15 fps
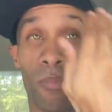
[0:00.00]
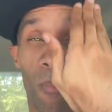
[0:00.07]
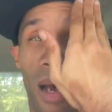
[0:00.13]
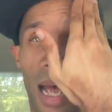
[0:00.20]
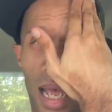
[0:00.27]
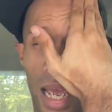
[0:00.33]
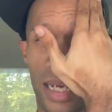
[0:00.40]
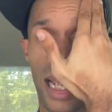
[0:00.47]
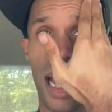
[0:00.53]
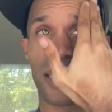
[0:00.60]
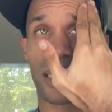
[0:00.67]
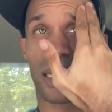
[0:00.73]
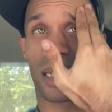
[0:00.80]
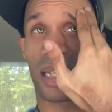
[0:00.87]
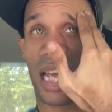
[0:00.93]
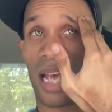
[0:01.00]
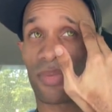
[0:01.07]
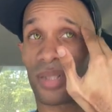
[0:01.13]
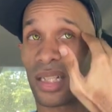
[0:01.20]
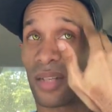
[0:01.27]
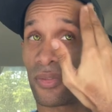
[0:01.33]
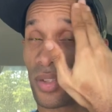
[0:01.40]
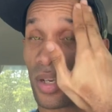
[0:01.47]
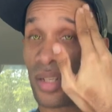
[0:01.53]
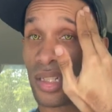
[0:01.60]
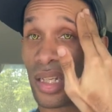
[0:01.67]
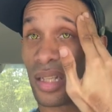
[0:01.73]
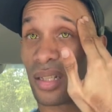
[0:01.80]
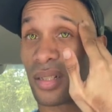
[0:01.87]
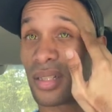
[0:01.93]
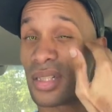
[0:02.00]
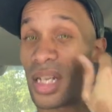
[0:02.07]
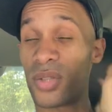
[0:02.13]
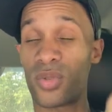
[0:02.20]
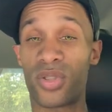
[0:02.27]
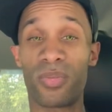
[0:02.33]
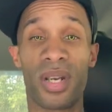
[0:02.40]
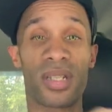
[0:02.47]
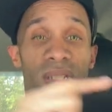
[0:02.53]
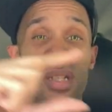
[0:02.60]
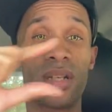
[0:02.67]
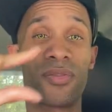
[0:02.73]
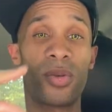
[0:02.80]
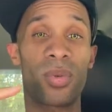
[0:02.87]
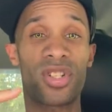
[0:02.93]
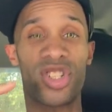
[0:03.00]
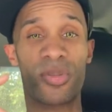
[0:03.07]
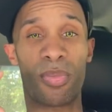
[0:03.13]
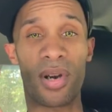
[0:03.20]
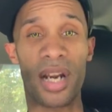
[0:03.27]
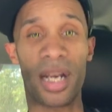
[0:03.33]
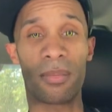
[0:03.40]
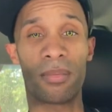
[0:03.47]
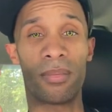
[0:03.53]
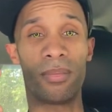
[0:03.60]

Mine has a collapsed lifter on cylinder 6, which means the lifter with the spring,